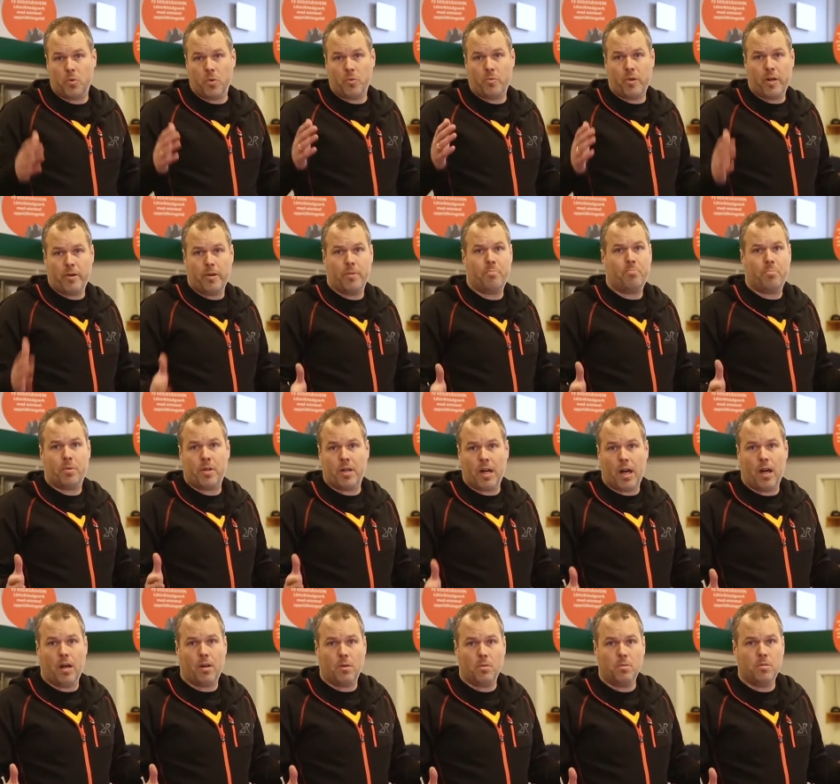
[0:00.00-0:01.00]
we're very
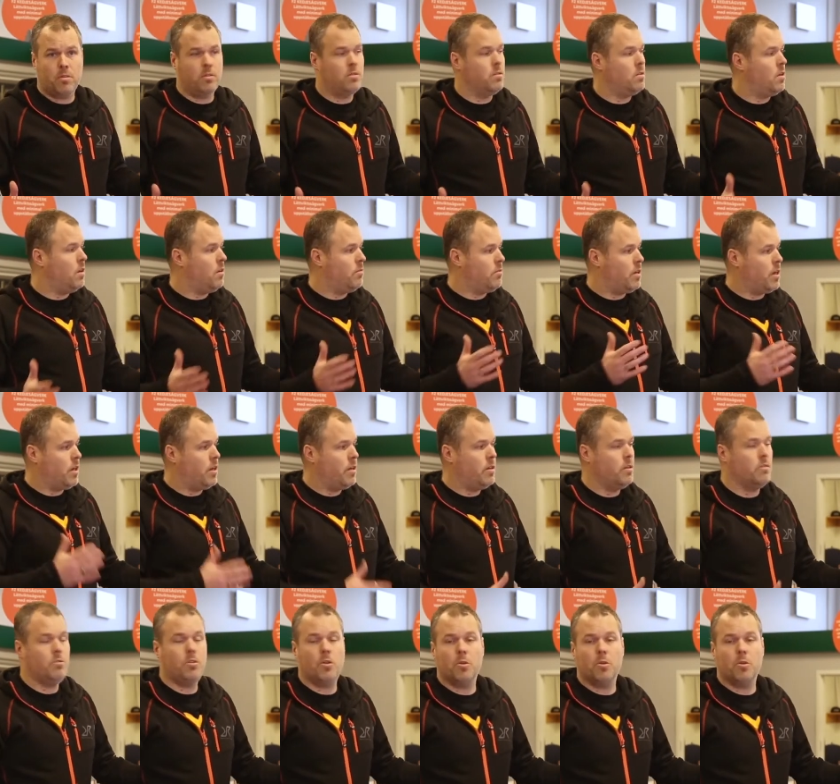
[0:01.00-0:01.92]
proud of our